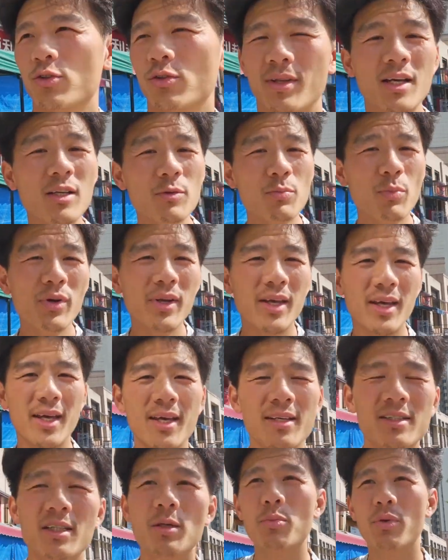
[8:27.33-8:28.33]
So that's pretty
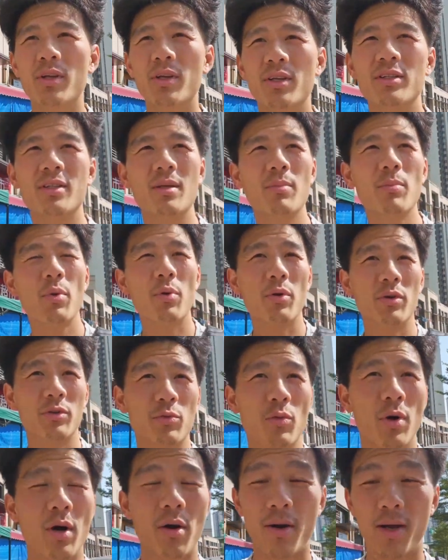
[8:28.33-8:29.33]
easy, pretty simple
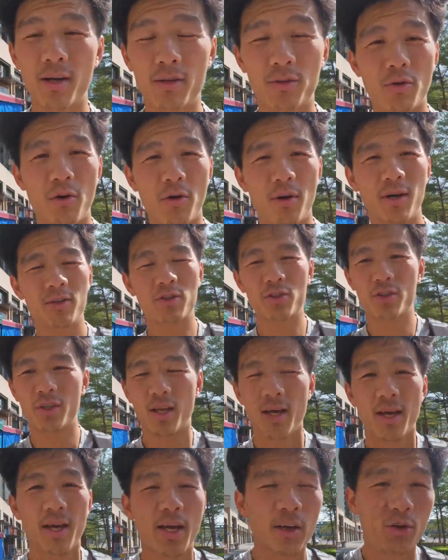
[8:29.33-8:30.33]
as well, as long
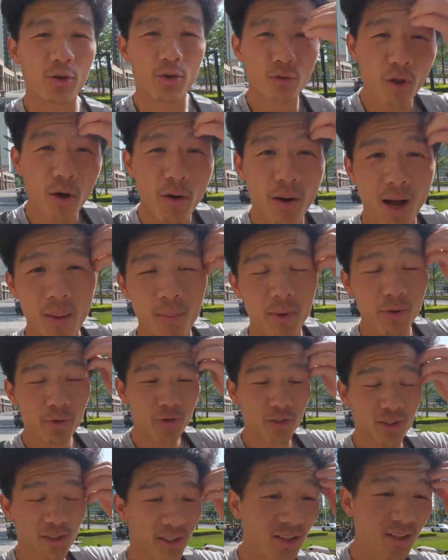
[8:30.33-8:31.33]
as you know how
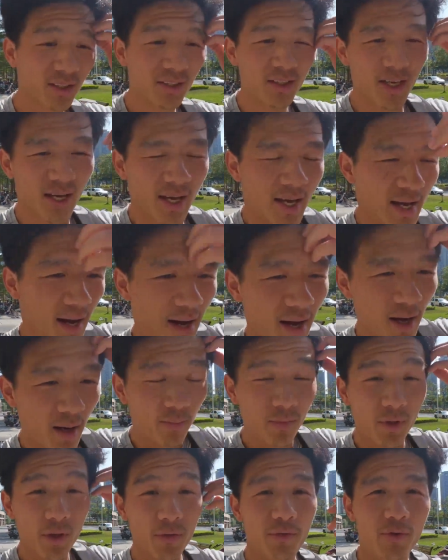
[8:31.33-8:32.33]
much this is.
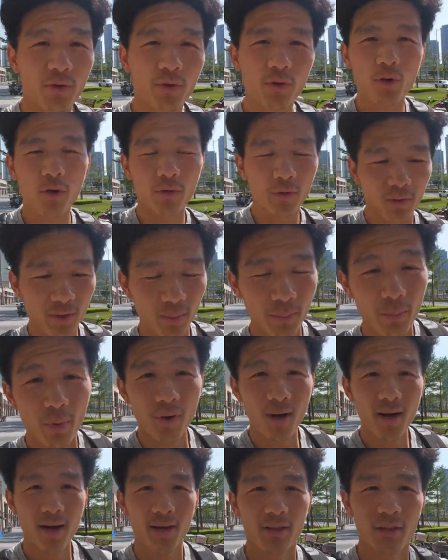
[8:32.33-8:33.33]
Um, if you don't know the
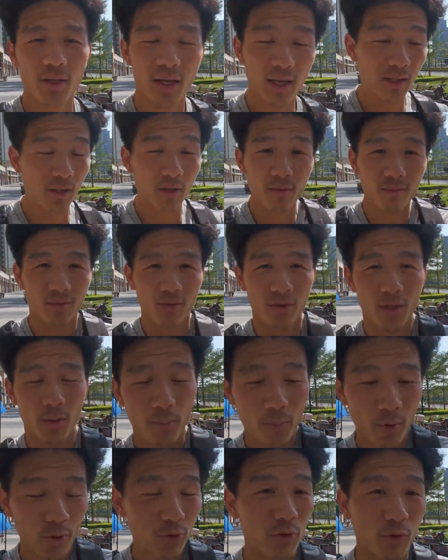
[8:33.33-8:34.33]
price and
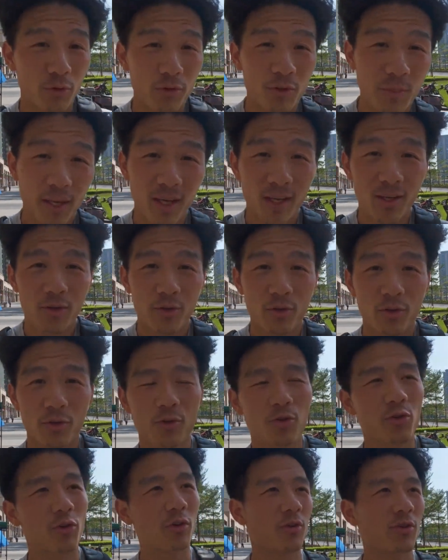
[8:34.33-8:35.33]
the boss don't speak
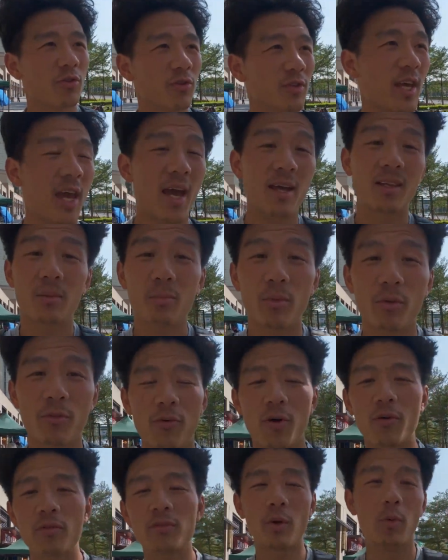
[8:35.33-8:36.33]
English, you can just hand them the
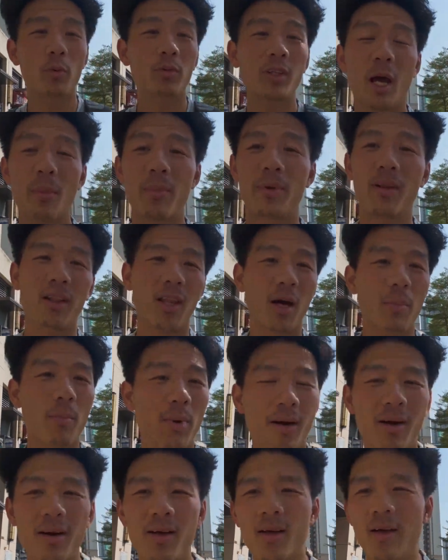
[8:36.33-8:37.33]
phone, they will type in a
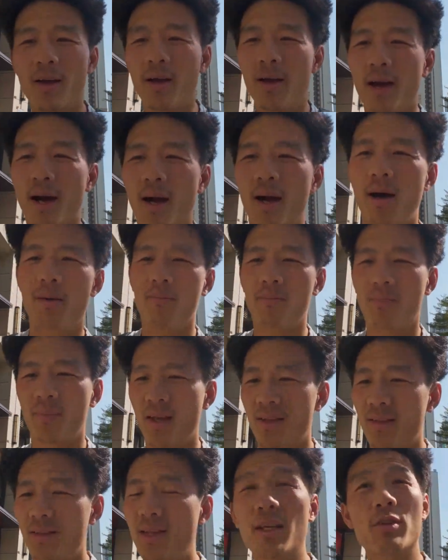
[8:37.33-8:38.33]
number, um,
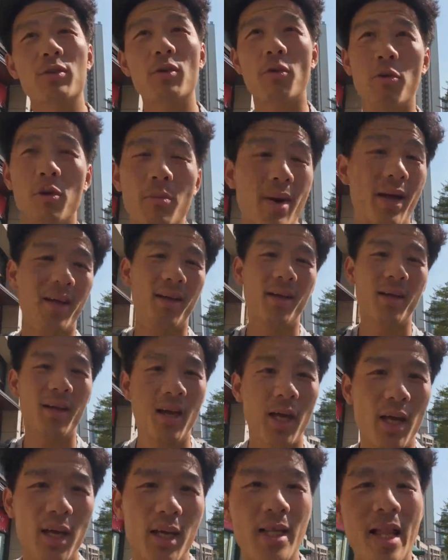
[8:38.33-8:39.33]
and that's
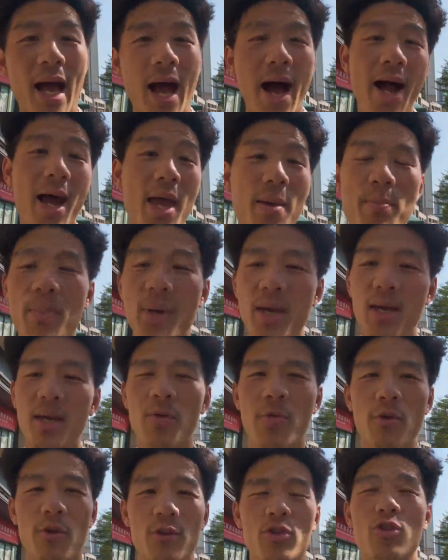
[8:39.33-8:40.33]
automatically in
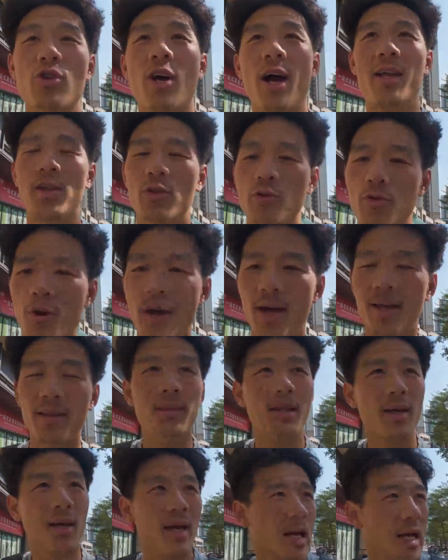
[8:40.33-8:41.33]
RMB, which is Chinese
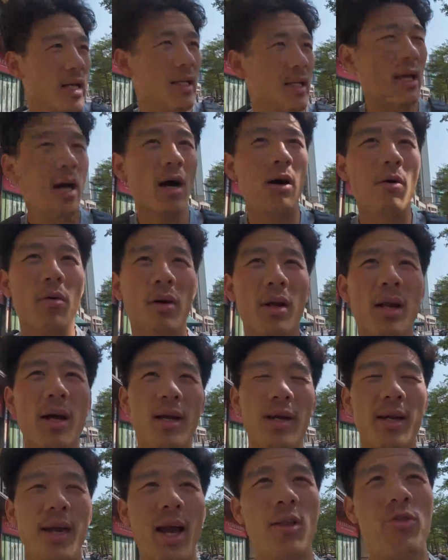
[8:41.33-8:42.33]
yuan. Now we're
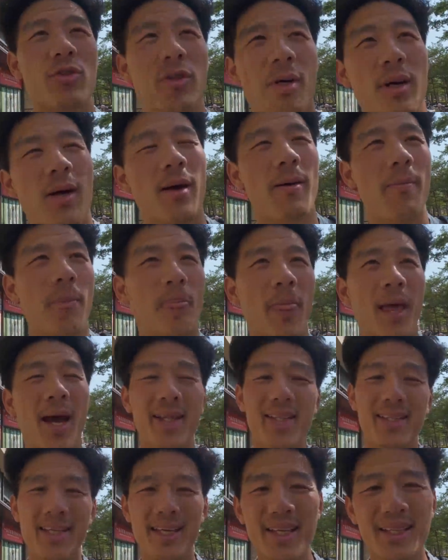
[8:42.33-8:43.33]
gonna catch the um,
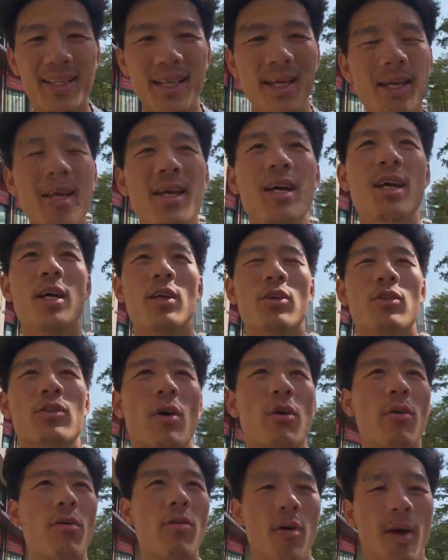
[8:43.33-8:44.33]
a Didi.
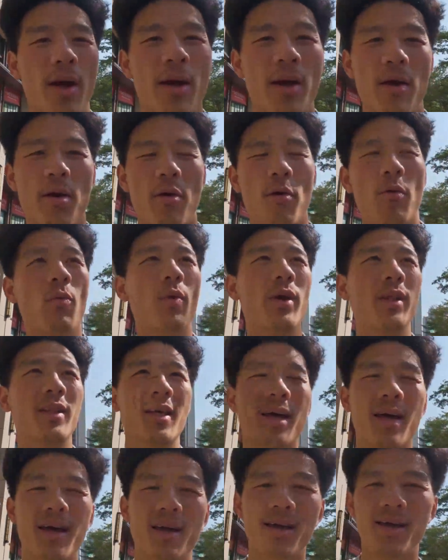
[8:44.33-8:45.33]
So with
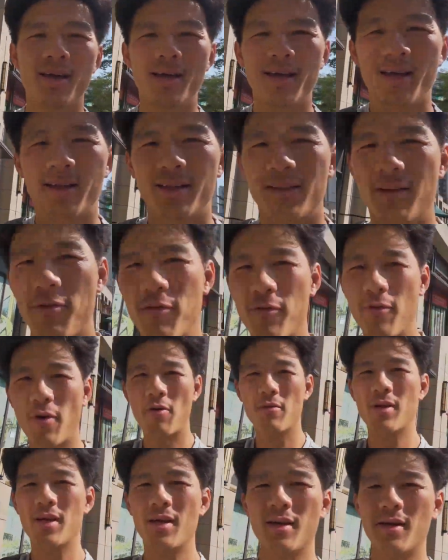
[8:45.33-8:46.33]
the
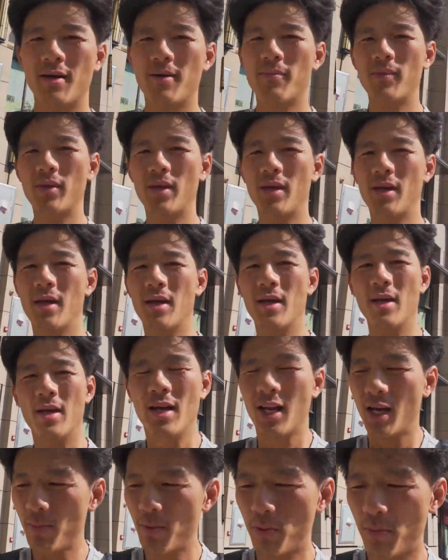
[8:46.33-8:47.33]
phone here,
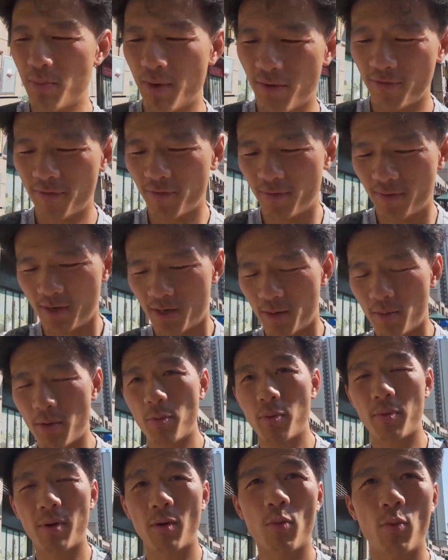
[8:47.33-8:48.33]
let me put my let
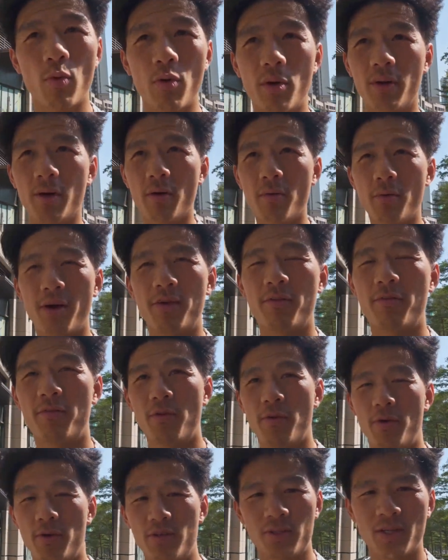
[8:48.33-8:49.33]
me put my water away
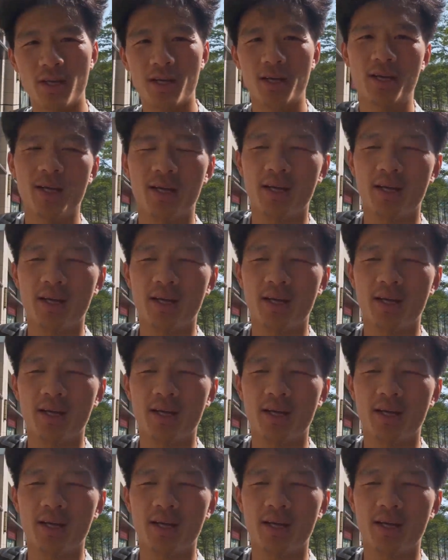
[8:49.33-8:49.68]
first.